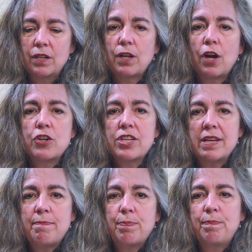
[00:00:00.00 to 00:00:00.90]

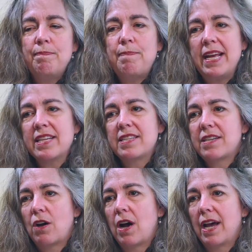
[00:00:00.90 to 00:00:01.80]
largely
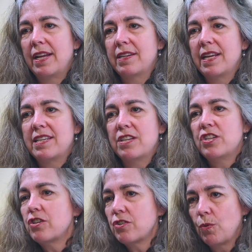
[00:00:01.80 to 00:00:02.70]
based on, it's a
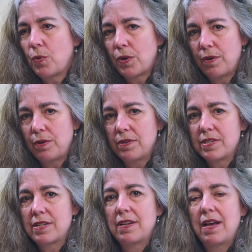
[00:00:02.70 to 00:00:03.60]
digital
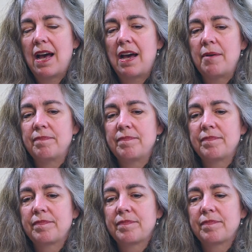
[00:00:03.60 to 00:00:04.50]
world, um,
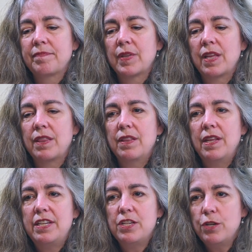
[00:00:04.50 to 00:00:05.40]

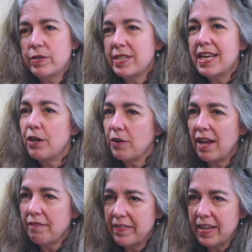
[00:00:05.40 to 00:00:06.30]
it uses
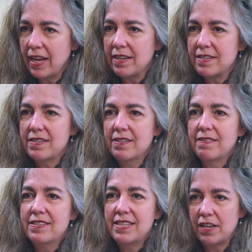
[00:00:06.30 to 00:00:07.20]
Internet of Things,
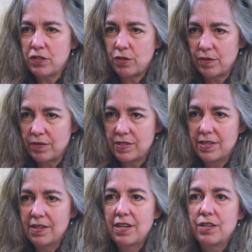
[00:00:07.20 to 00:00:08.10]

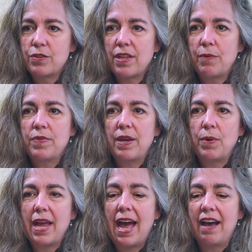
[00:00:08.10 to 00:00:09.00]
sensors, so that, that
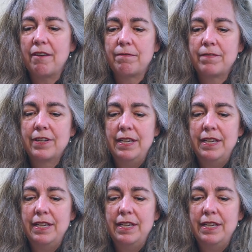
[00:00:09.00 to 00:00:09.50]
we have